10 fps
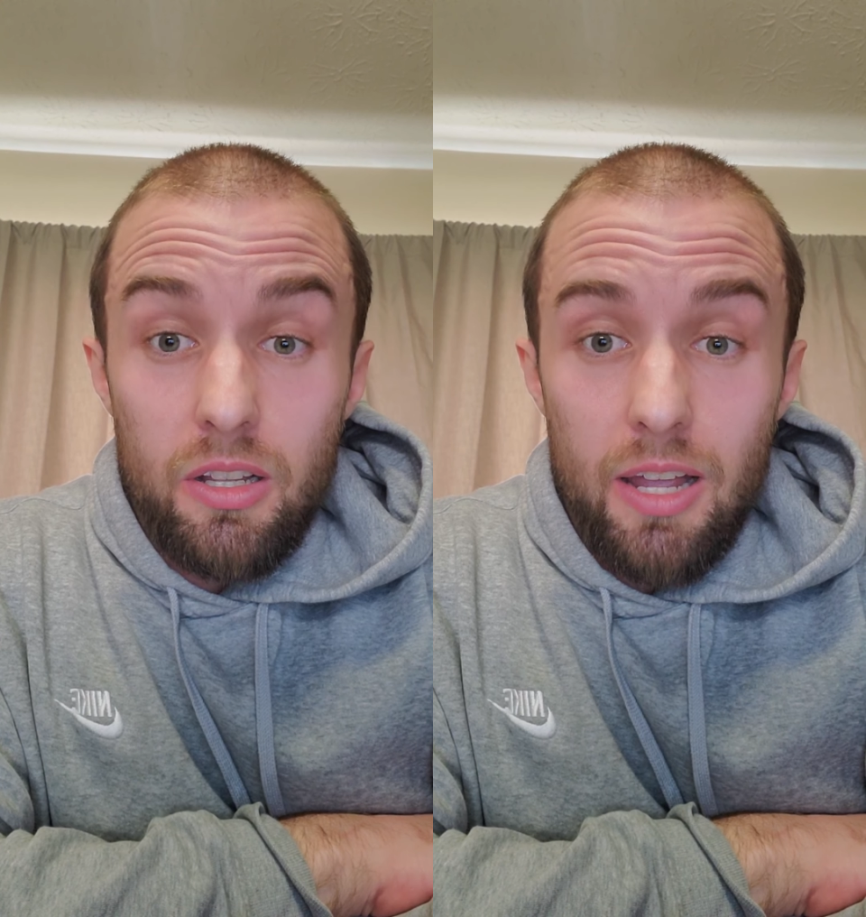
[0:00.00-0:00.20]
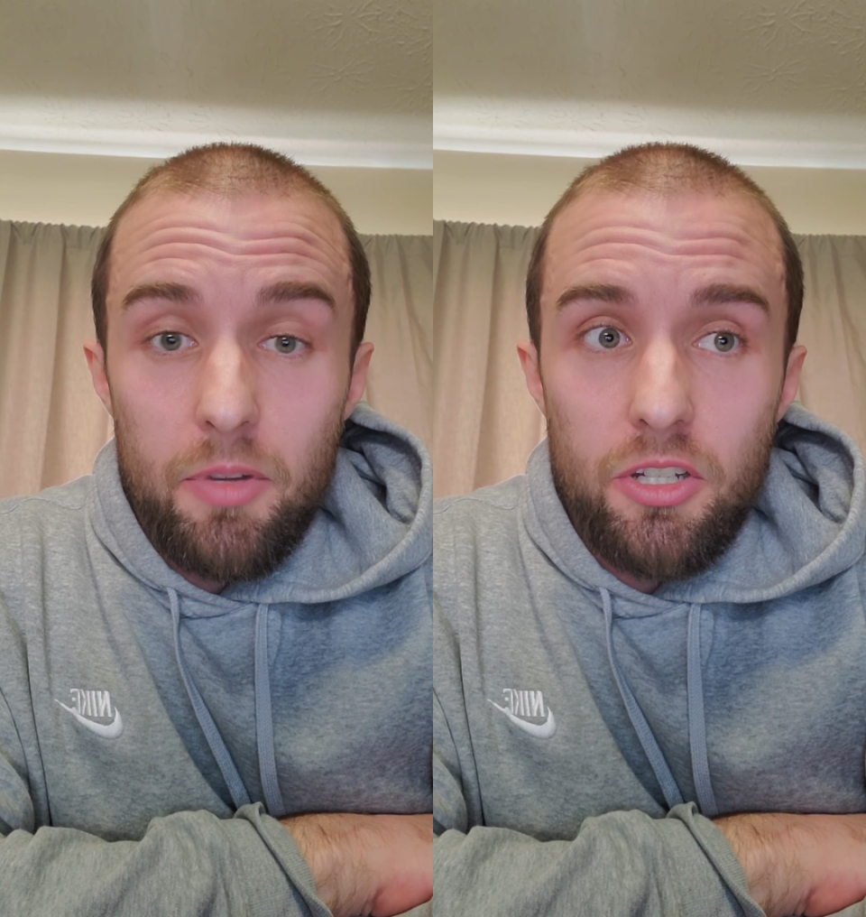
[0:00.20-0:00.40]

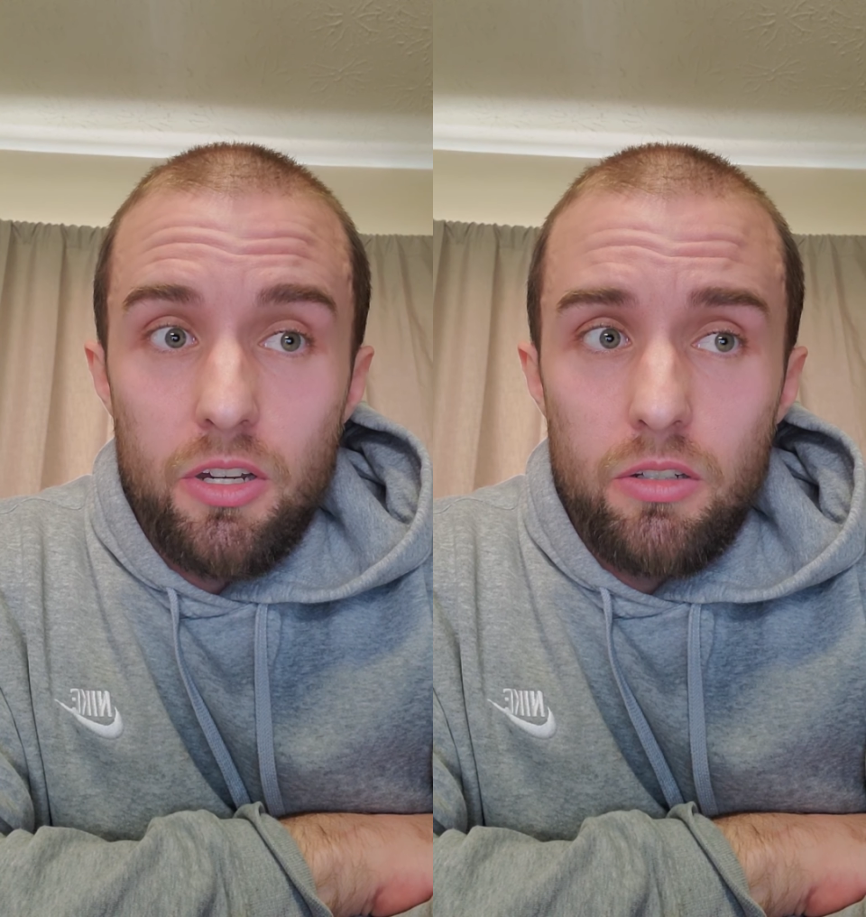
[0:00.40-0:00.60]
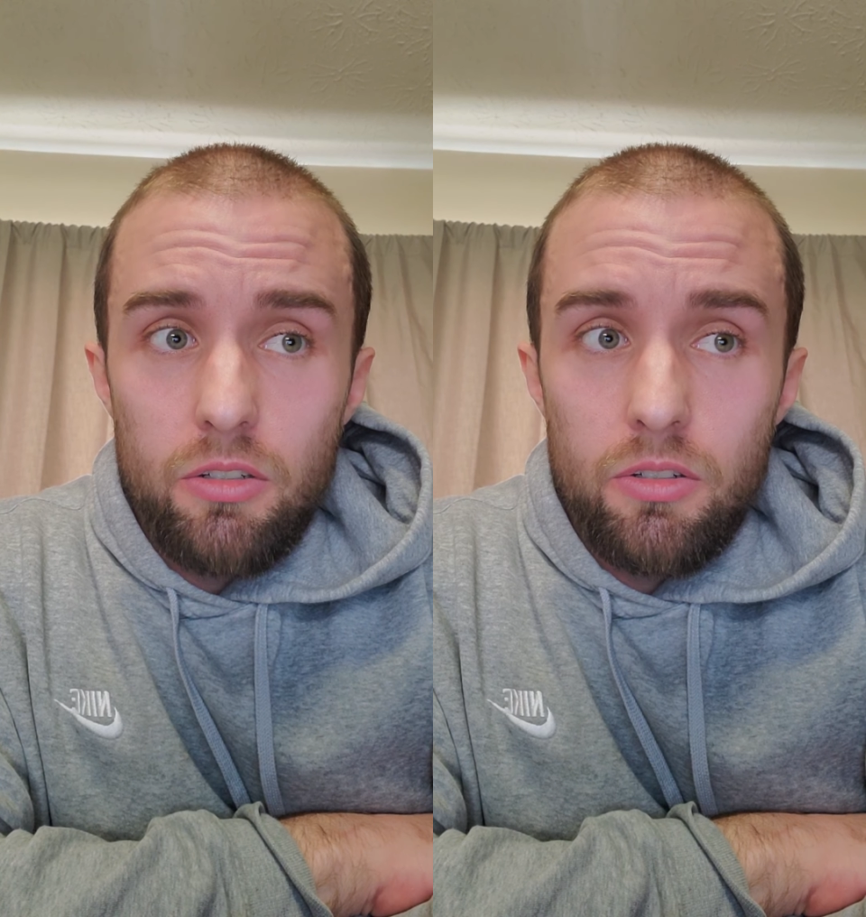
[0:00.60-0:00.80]
climate
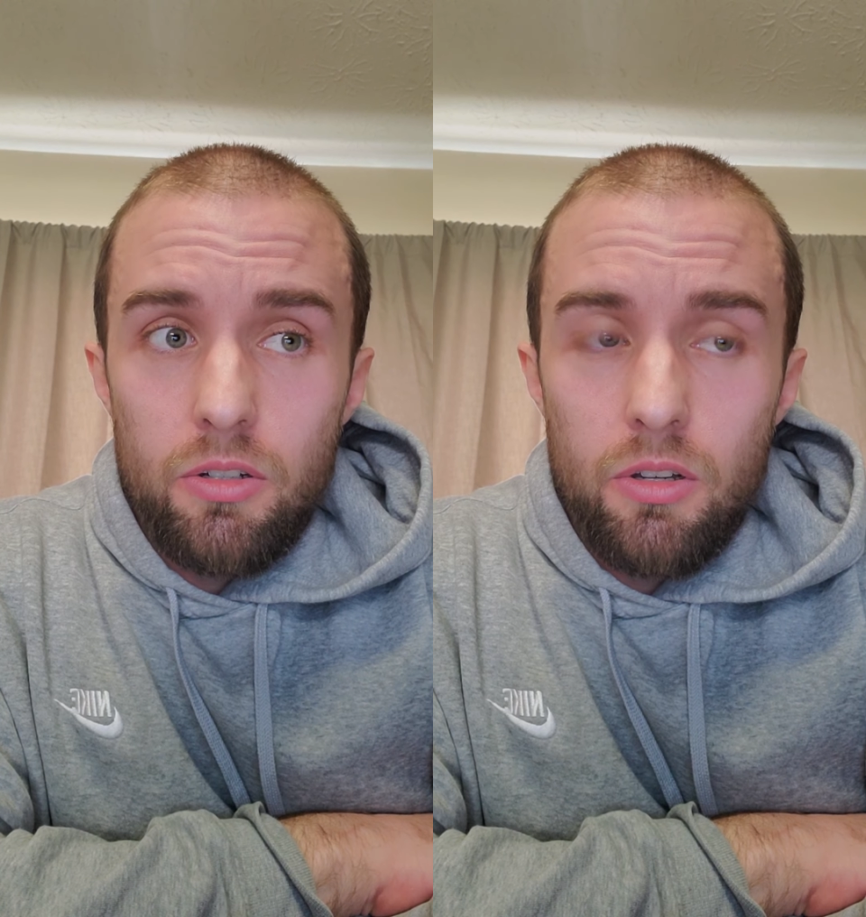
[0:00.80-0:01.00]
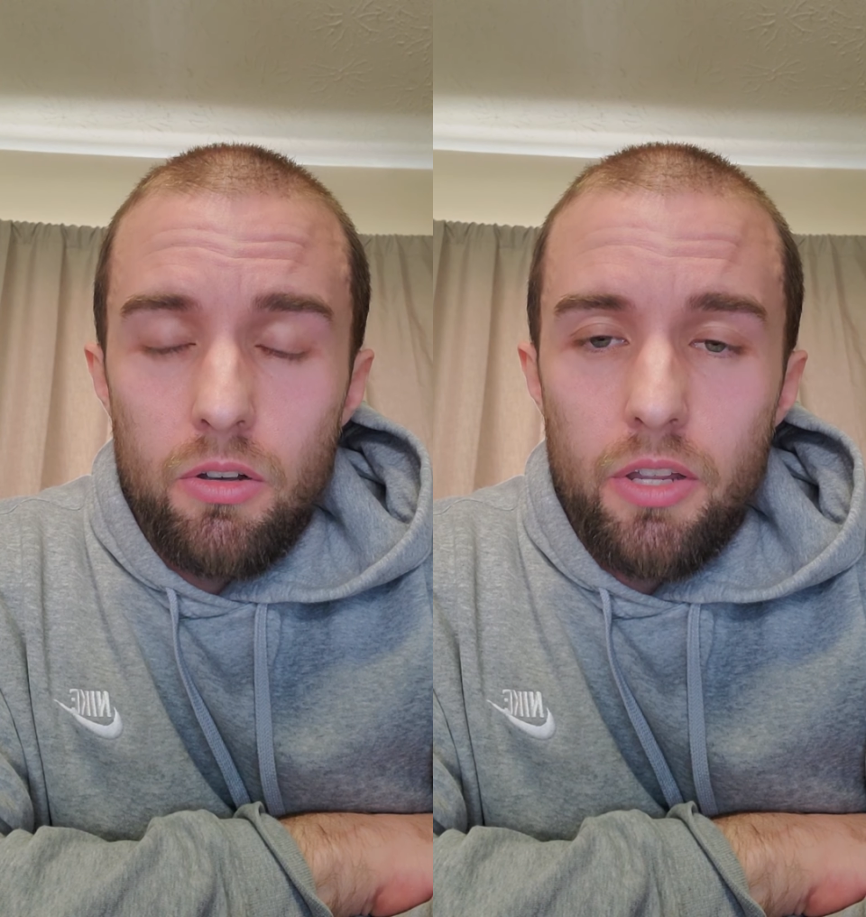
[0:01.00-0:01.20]
change,
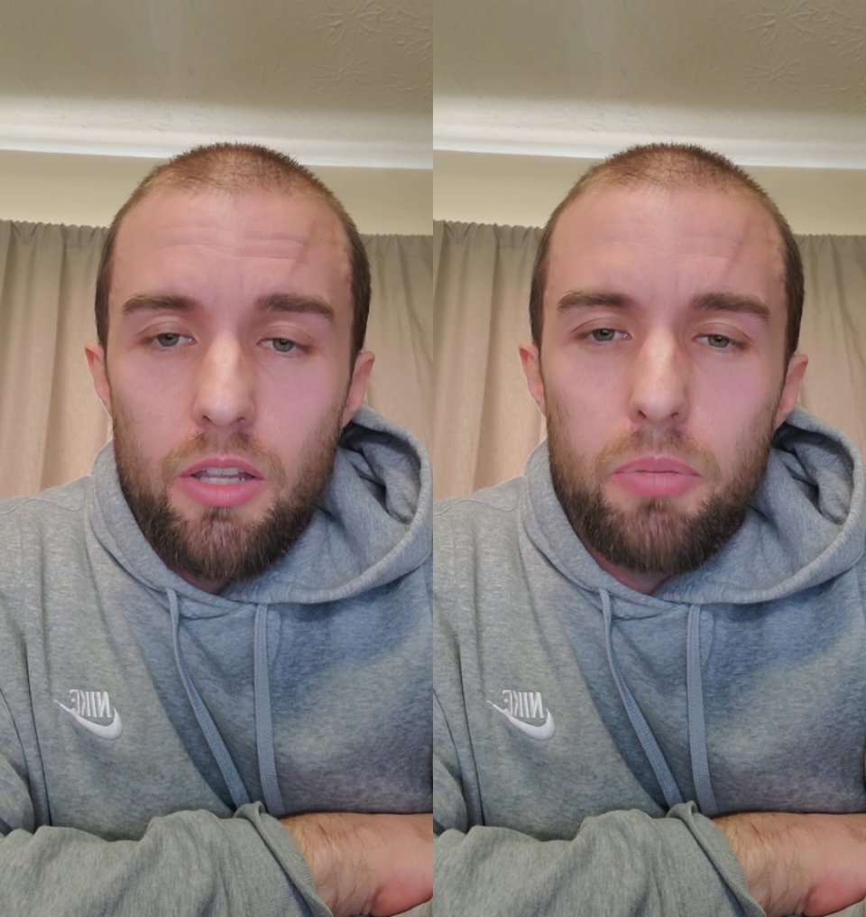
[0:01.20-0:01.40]
okay?